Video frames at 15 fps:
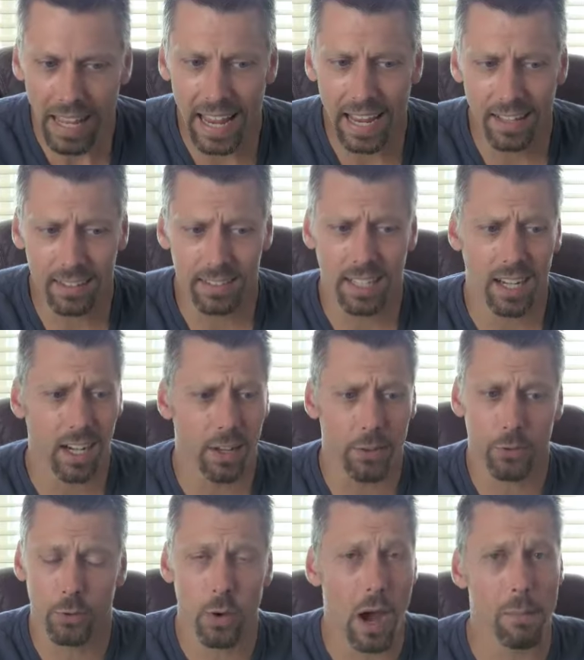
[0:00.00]
And uh,
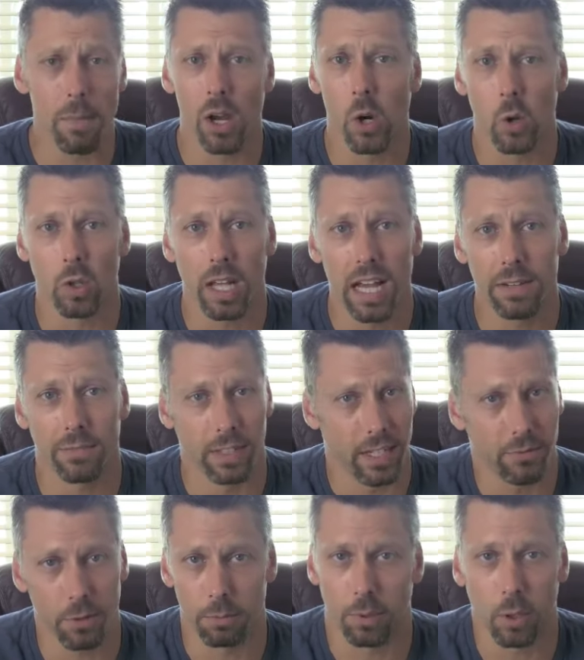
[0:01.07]
throughout my whole life, I
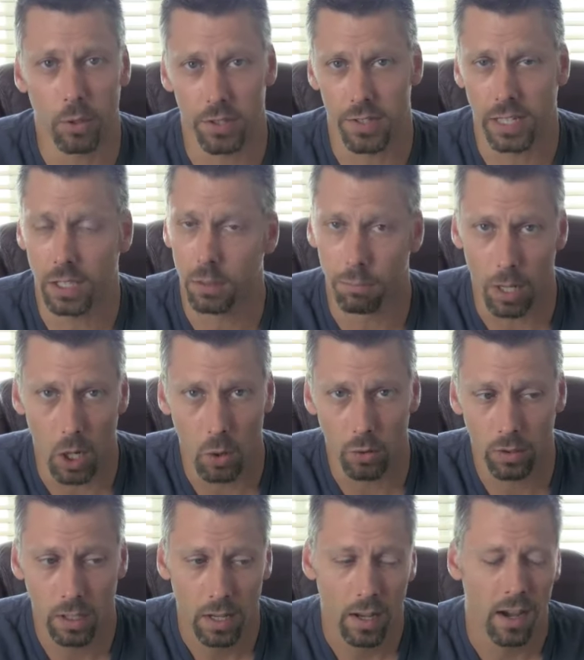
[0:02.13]
never broke a single
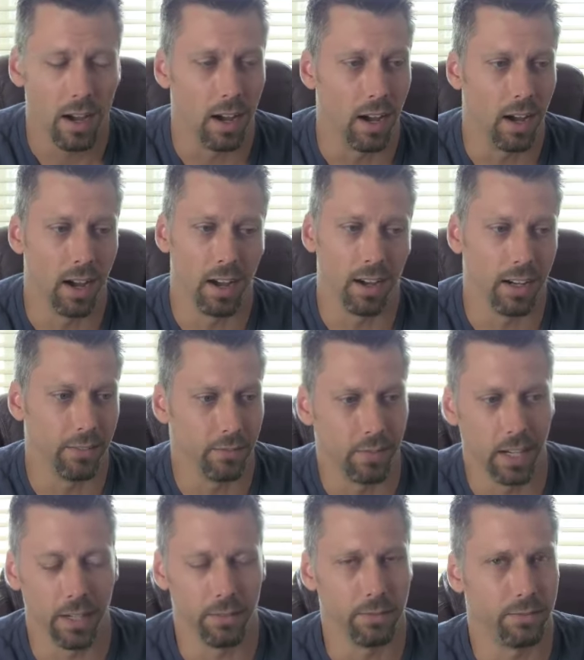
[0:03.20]
bone. Uh, I've,
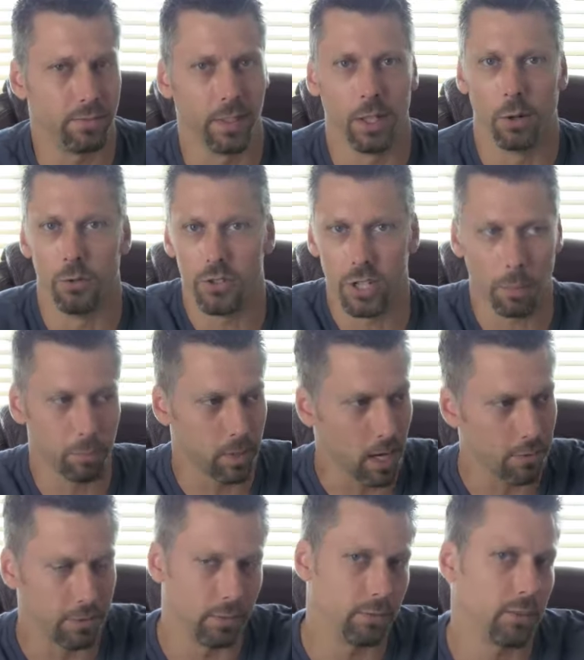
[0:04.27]
I've, you know, jumped
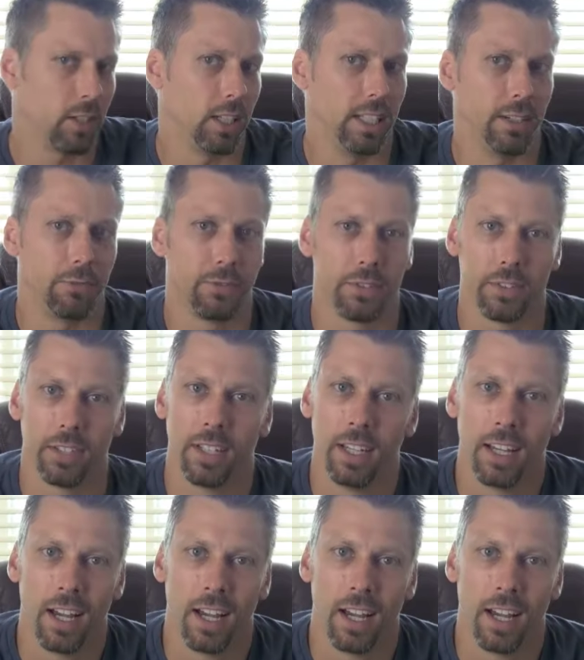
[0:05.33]
off of cliffs